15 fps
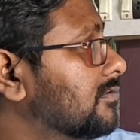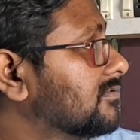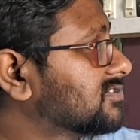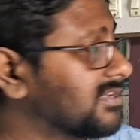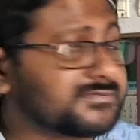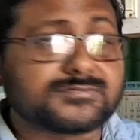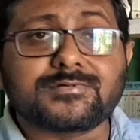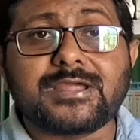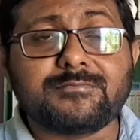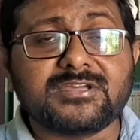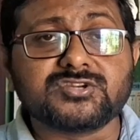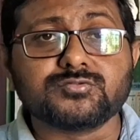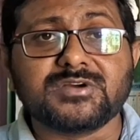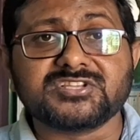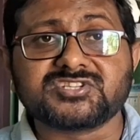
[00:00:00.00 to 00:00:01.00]
subscribing
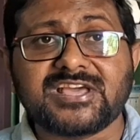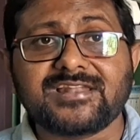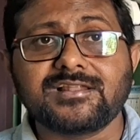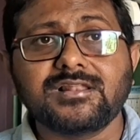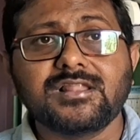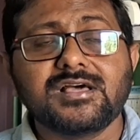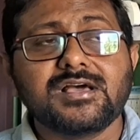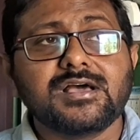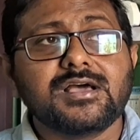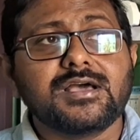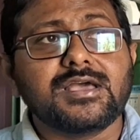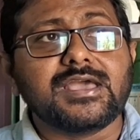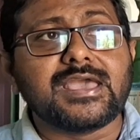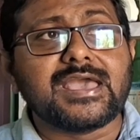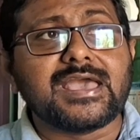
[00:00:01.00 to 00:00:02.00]
to my channel,
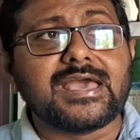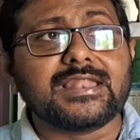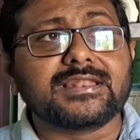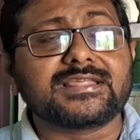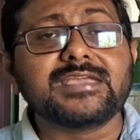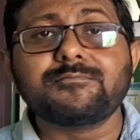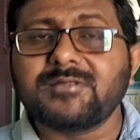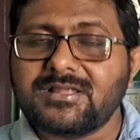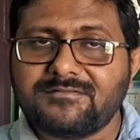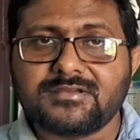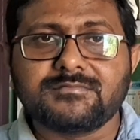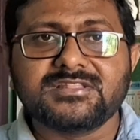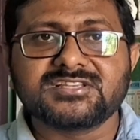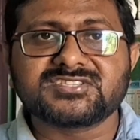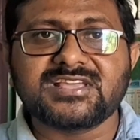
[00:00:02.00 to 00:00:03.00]
and keep loving
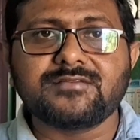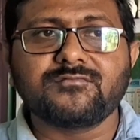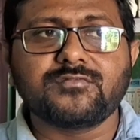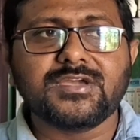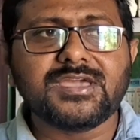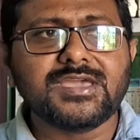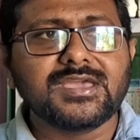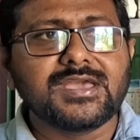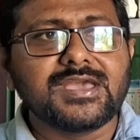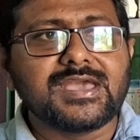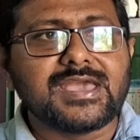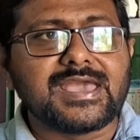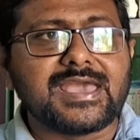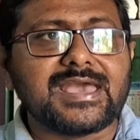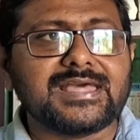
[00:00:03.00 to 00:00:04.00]
me the same way,
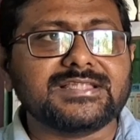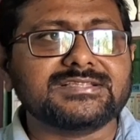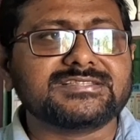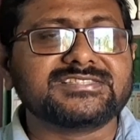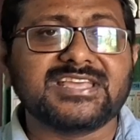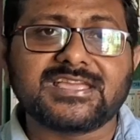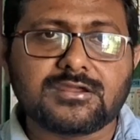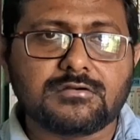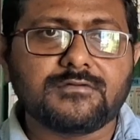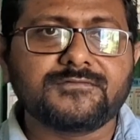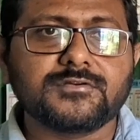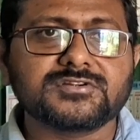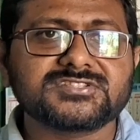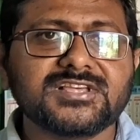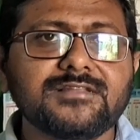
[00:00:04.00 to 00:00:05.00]
and take care of
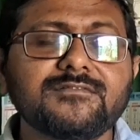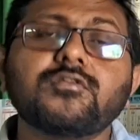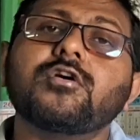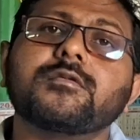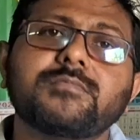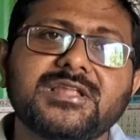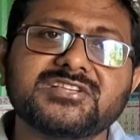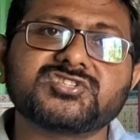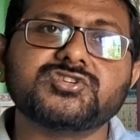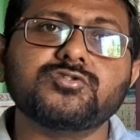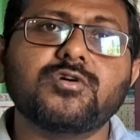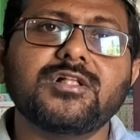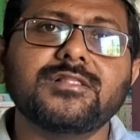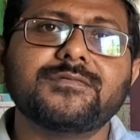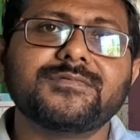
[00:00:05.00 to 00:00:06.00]
yourself. God bless you
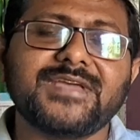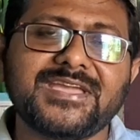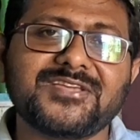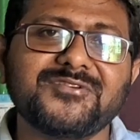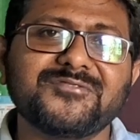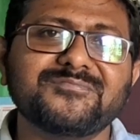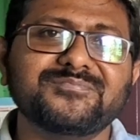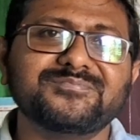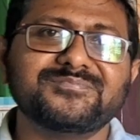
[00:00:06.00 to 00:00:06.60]
all. Thank you.